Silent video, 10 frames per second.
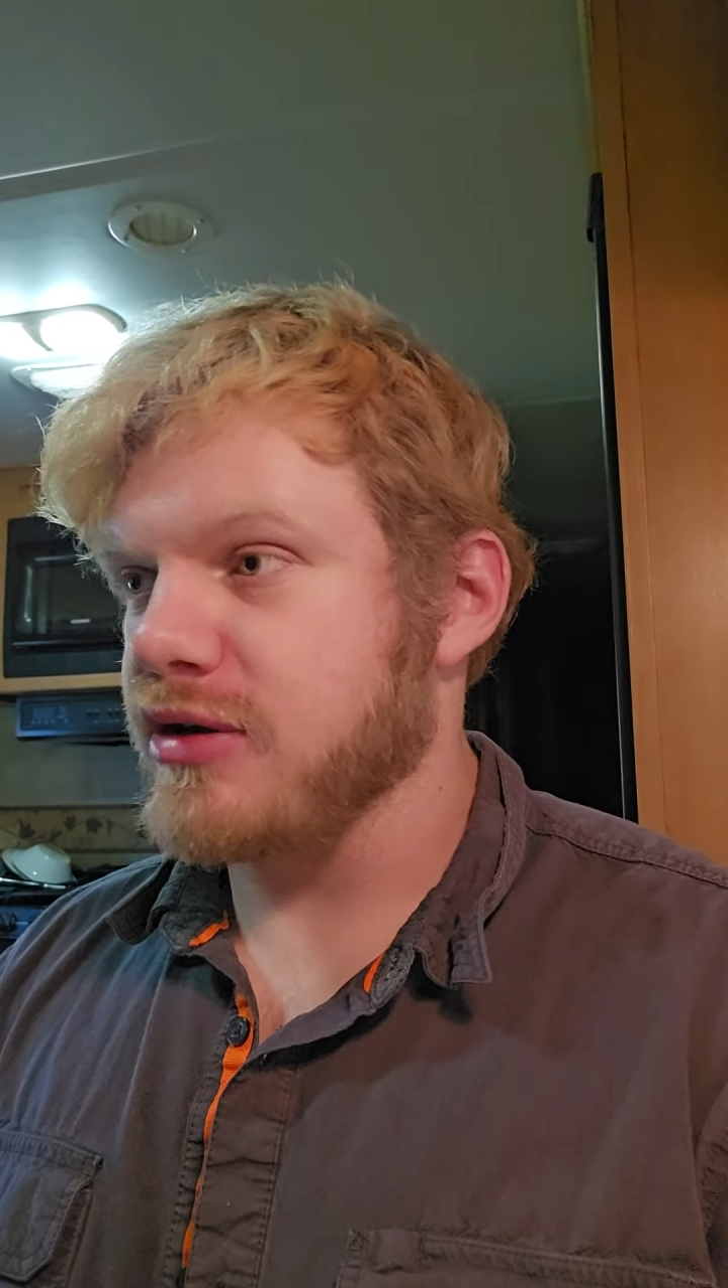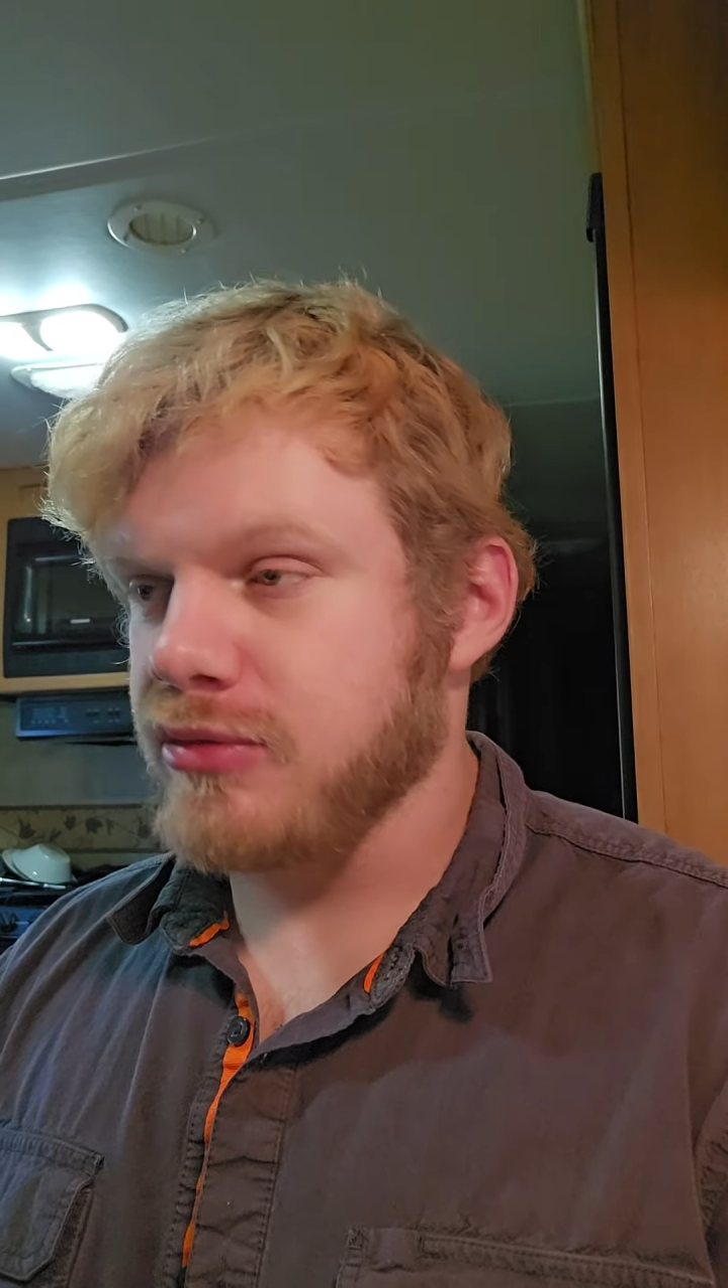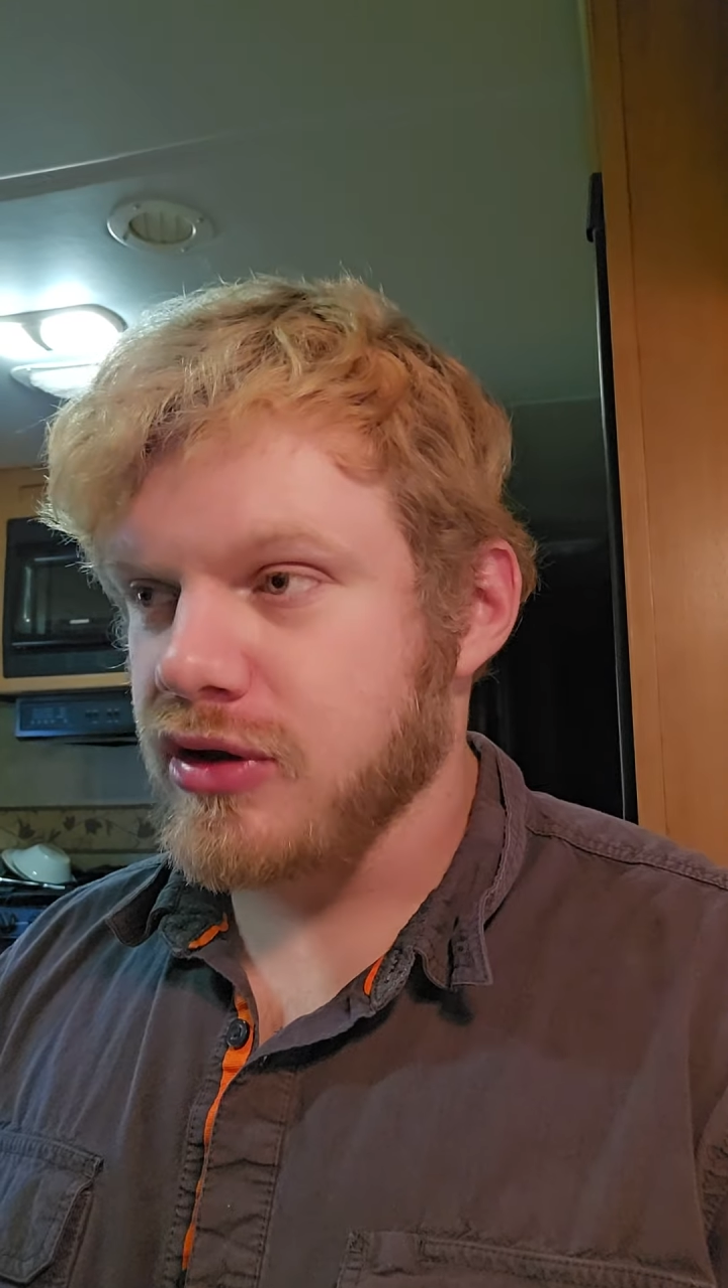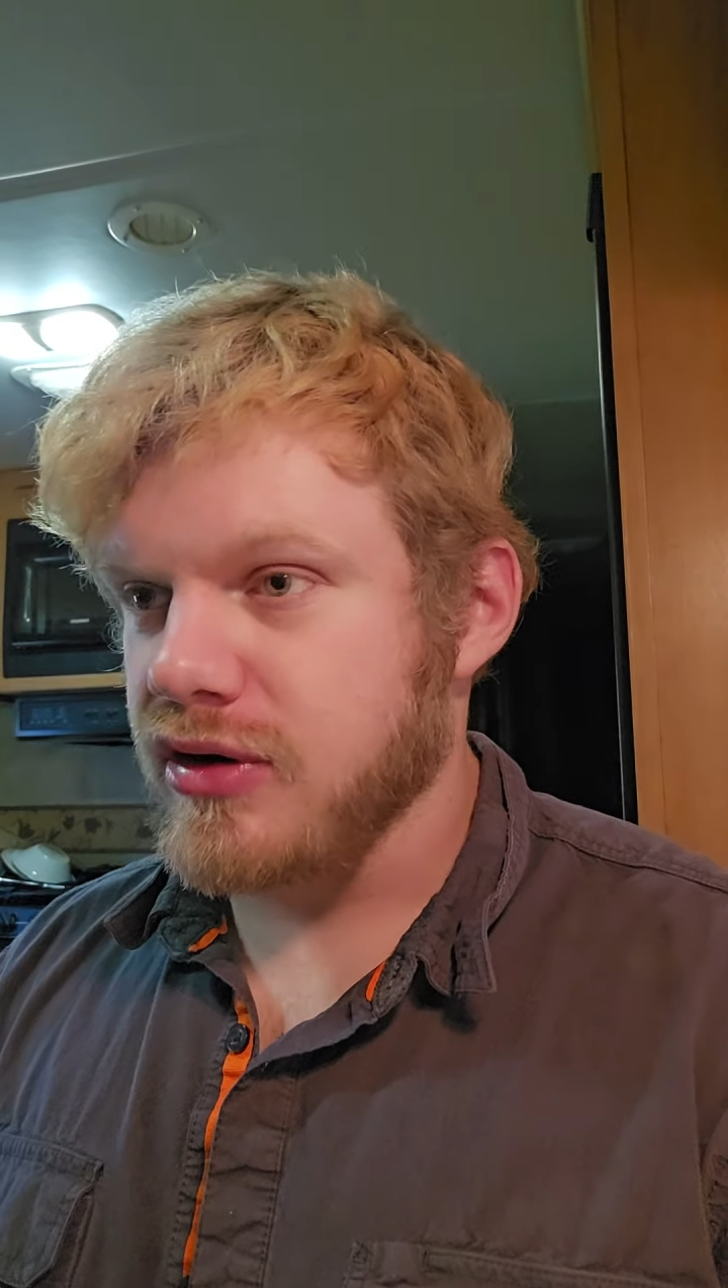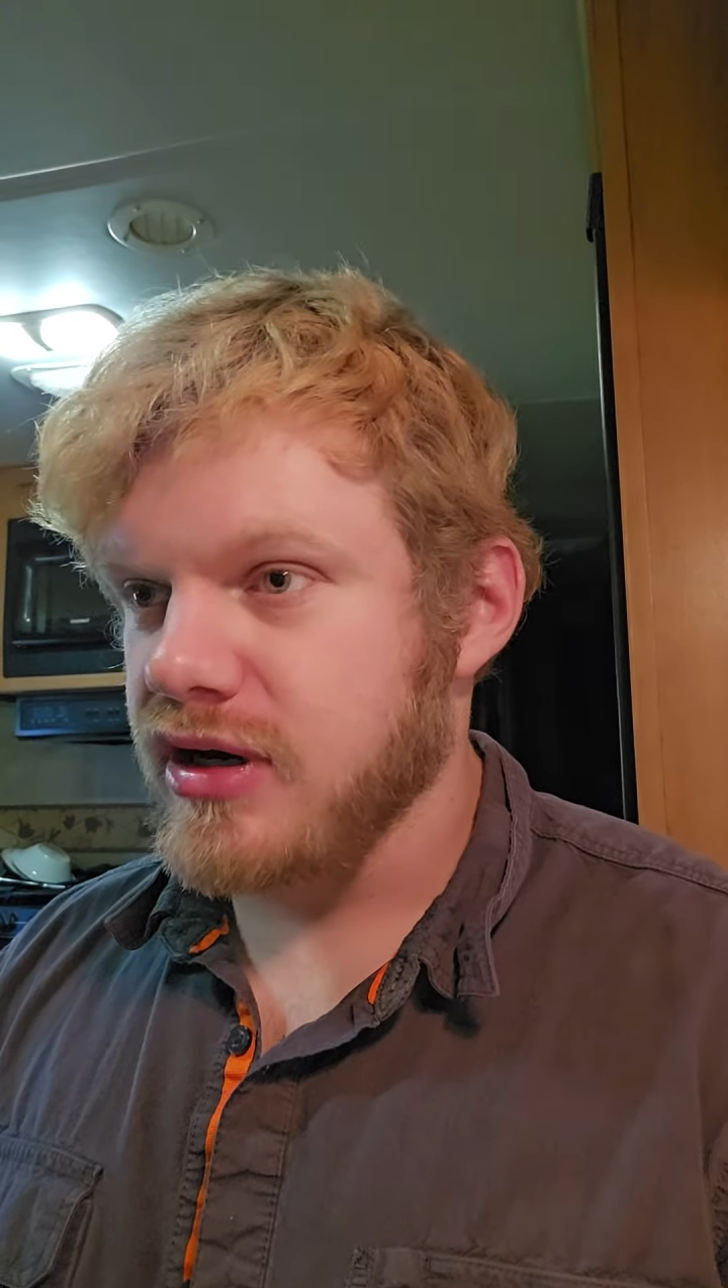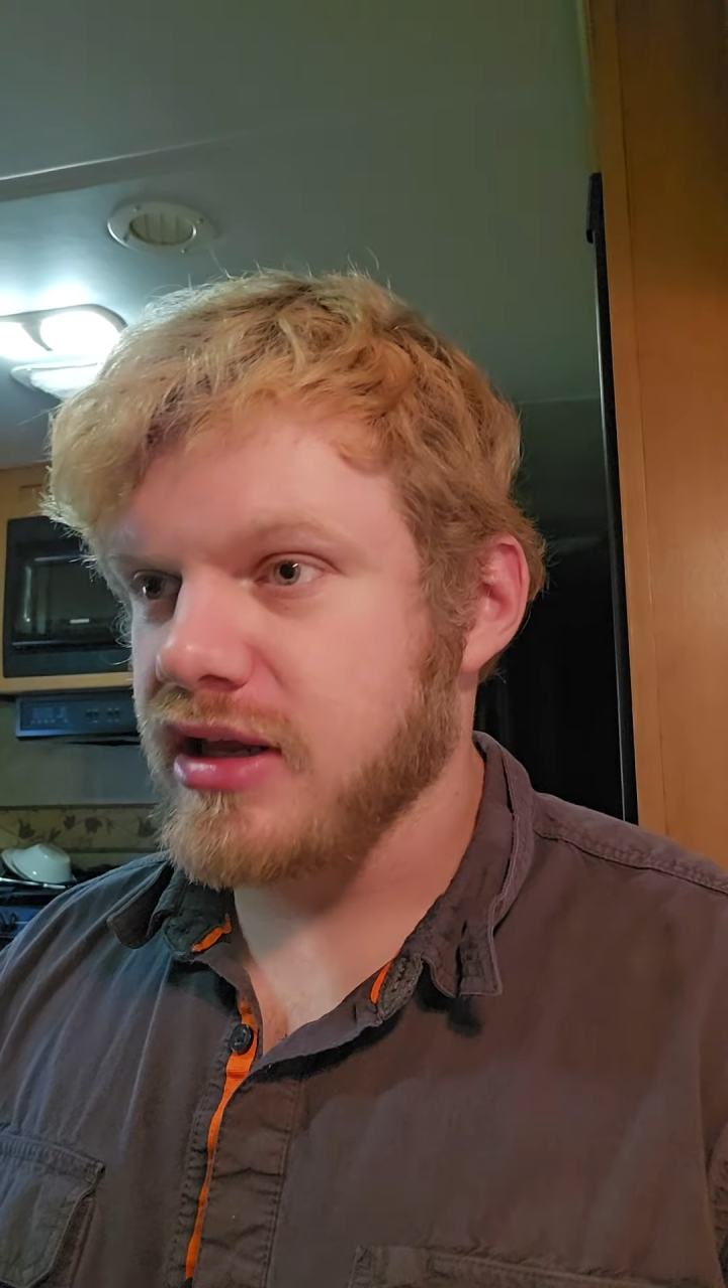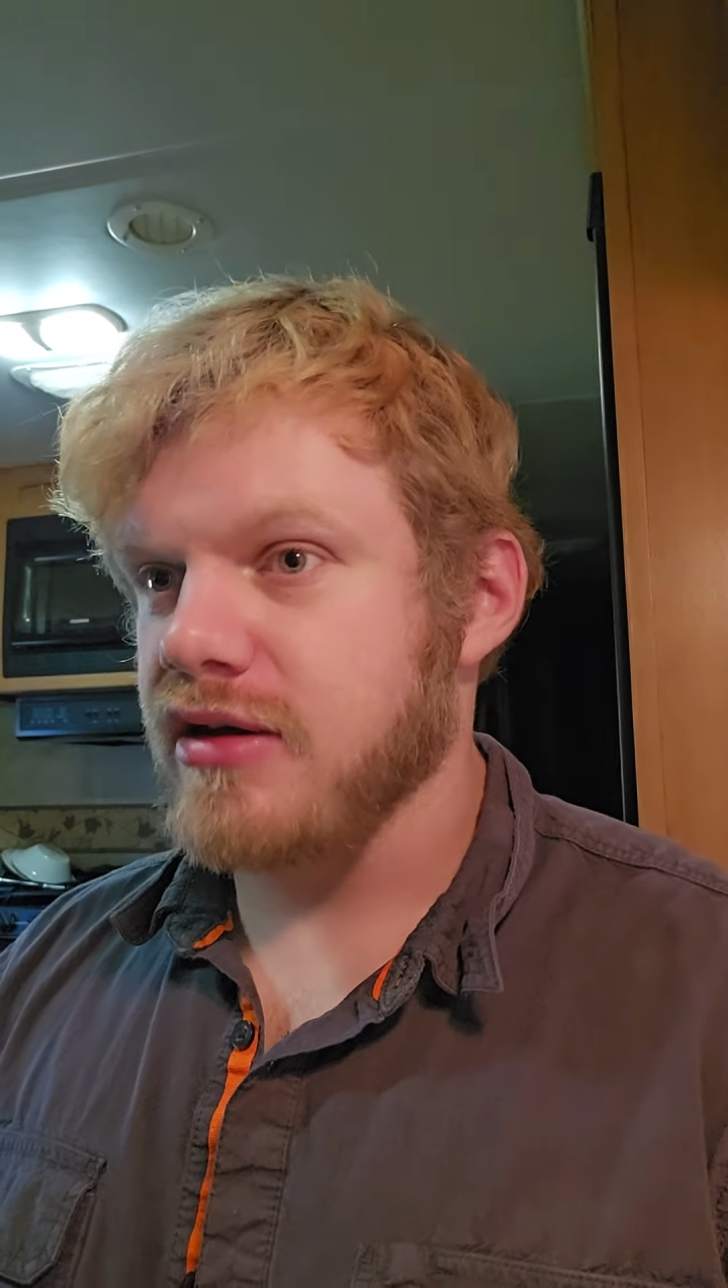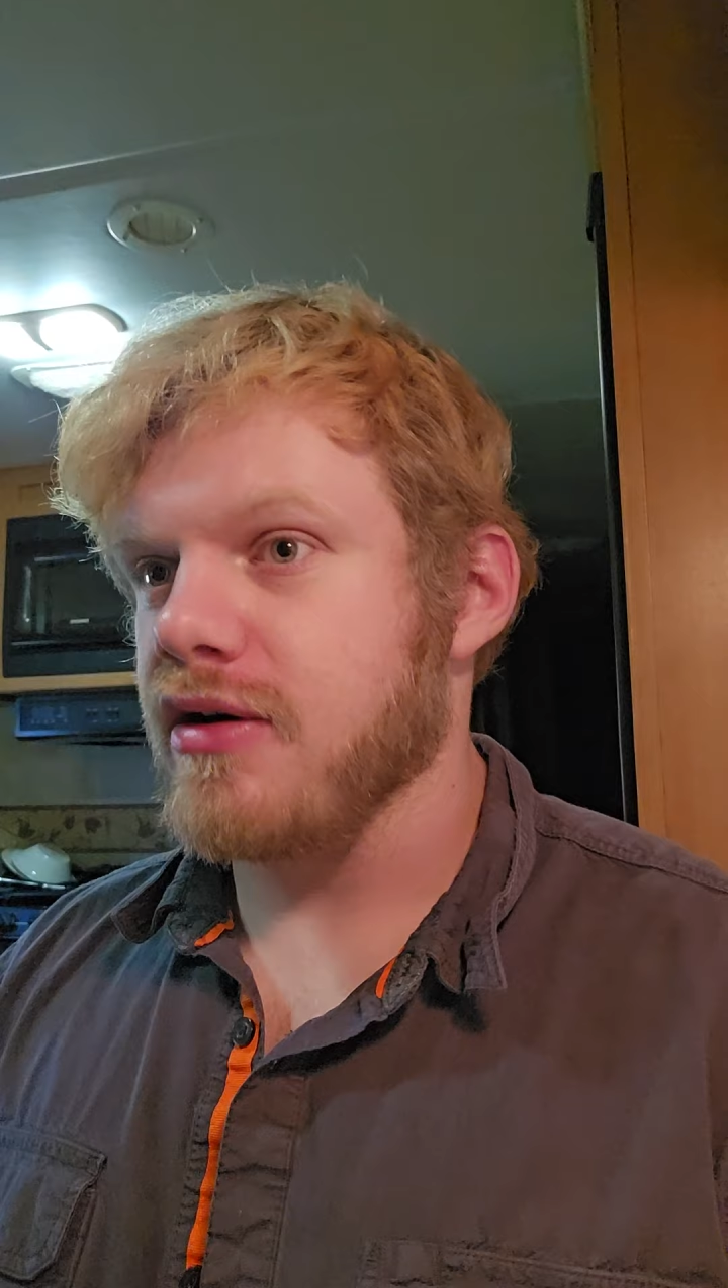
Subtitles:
community